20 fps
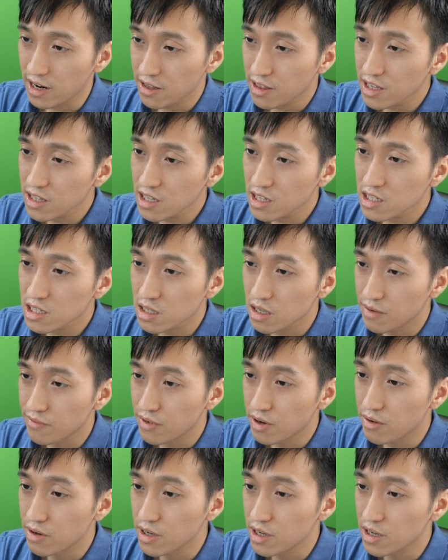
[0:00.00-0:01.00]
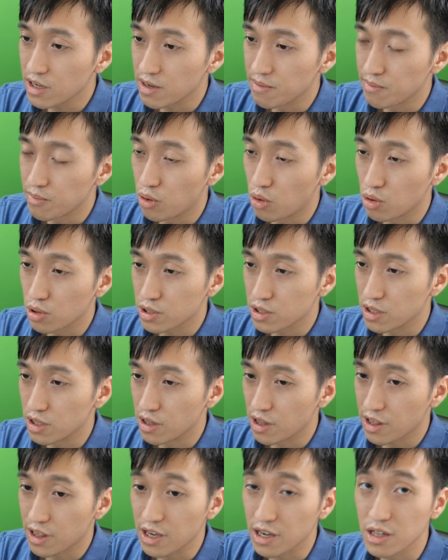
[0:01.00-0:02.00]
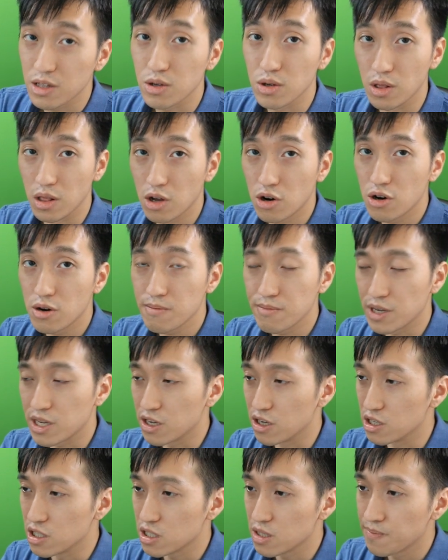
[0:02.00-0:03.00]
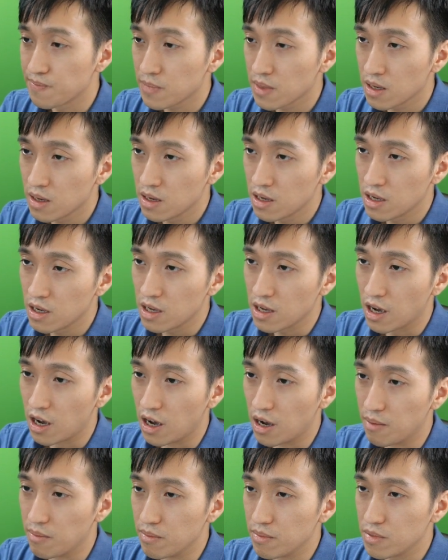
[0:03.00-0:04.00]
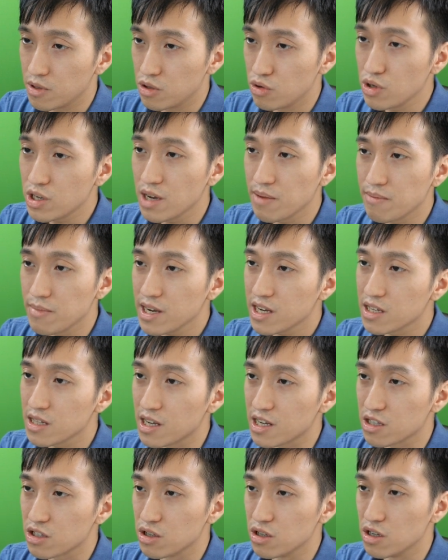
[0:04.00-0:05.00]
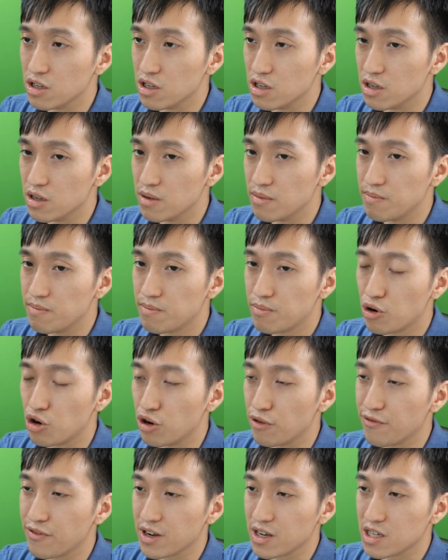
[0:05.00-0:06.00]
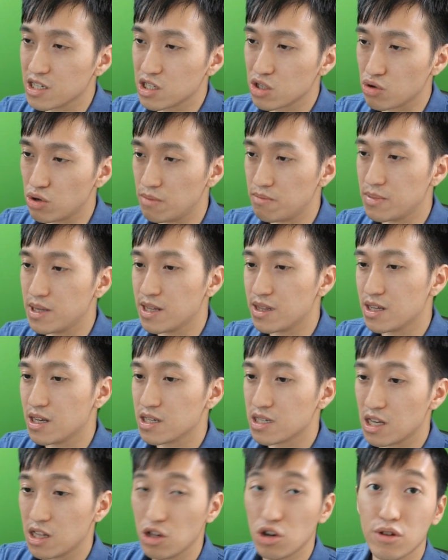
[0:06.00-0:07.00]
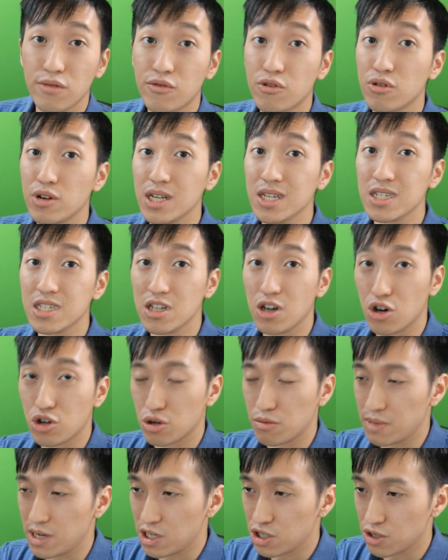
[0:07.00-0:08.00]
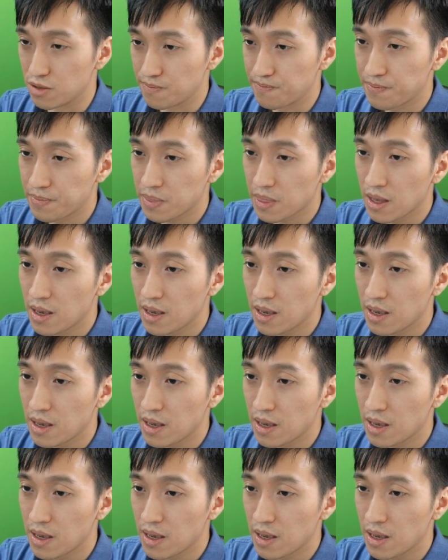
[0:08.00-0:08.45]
And I think this is a very important thing to learn because you can make like the perfect script that does a lot of crazy automation.